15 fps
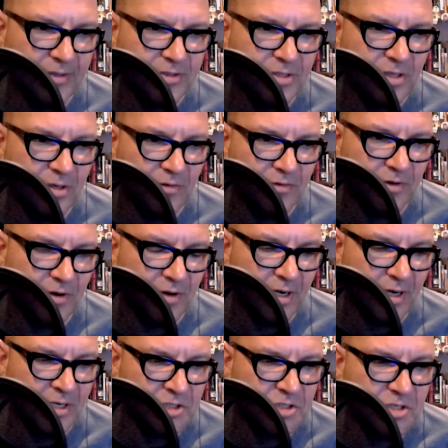So if you're
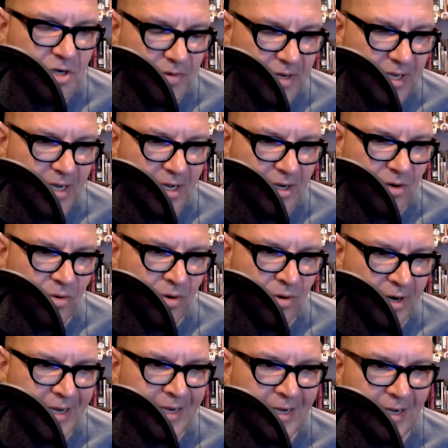in Estonia
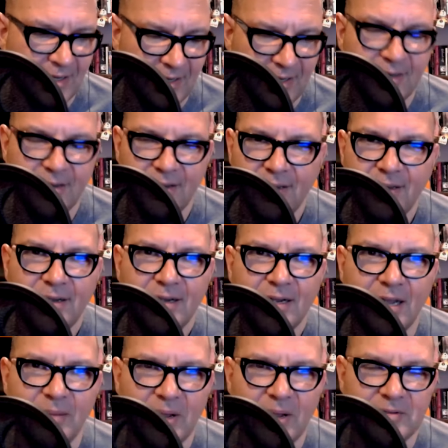or Italy,
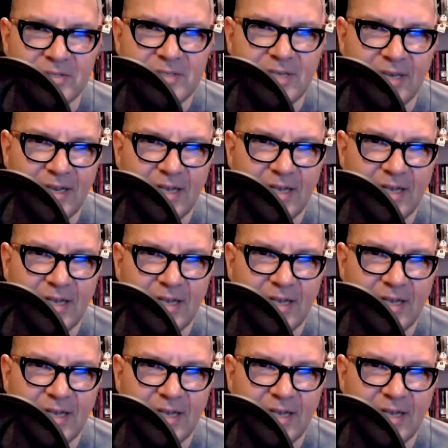come out and say